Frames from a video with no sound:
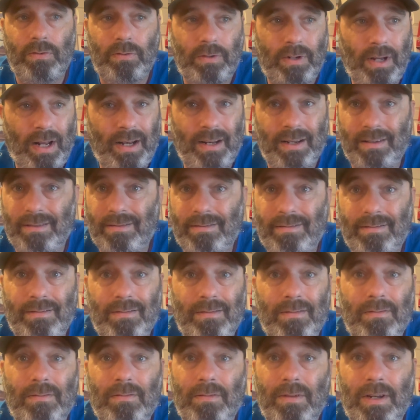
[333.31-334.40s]
kind
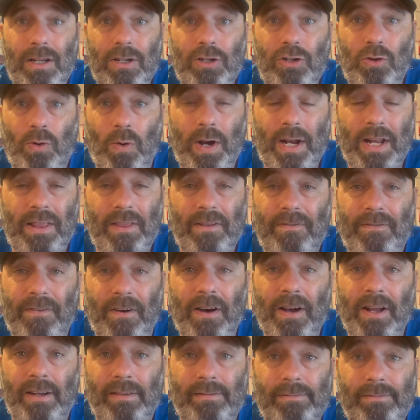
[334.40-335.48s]
of join in the
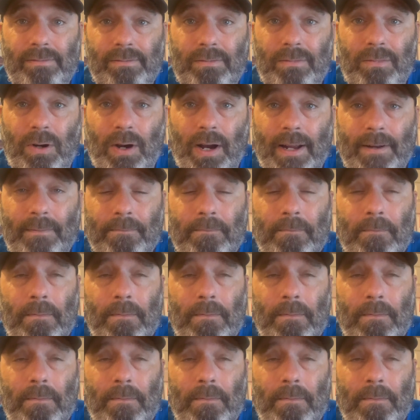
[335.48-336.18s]
fun, right?